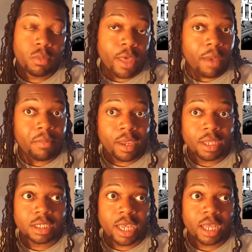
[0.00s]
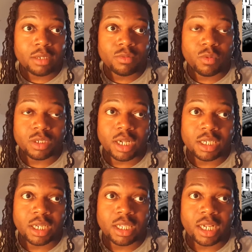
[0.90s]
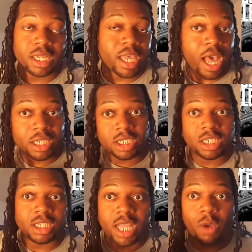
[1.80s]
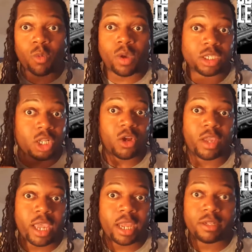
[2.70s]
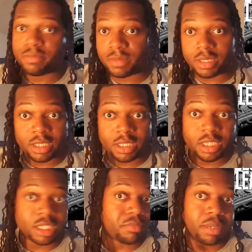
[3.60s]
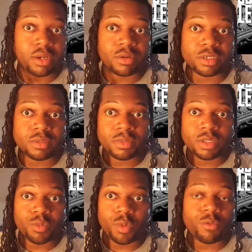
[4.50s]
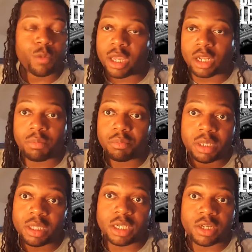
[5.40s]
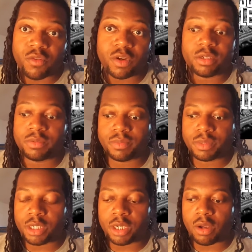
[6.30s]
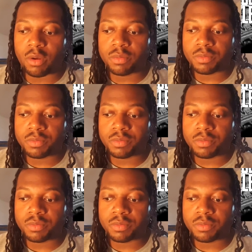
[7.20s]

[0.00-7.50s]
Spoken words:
That being said, what's not to say that the consciousness that was Clark Kent disappears? What if we get a completely different, you know,